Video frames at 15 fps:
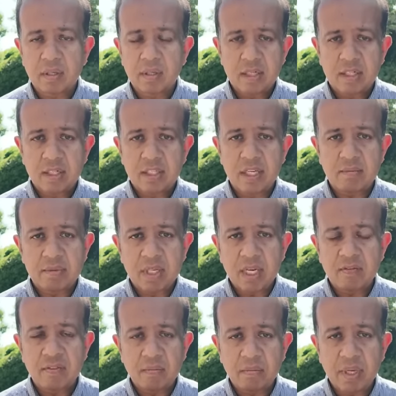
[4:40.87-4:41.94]
and she seems to
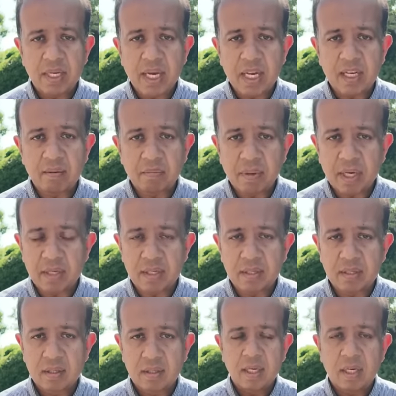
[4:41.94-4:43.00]
even be gaining pleasure
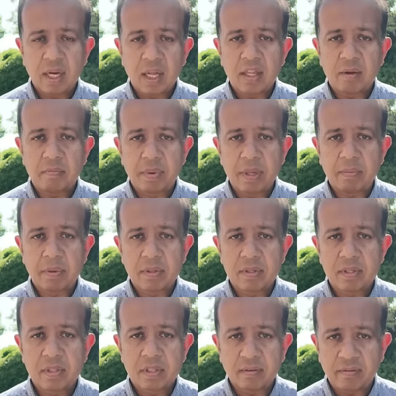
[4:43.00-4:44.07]
in other people's
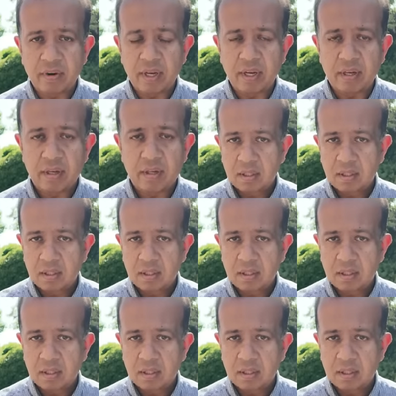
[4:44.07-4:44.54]
suffering.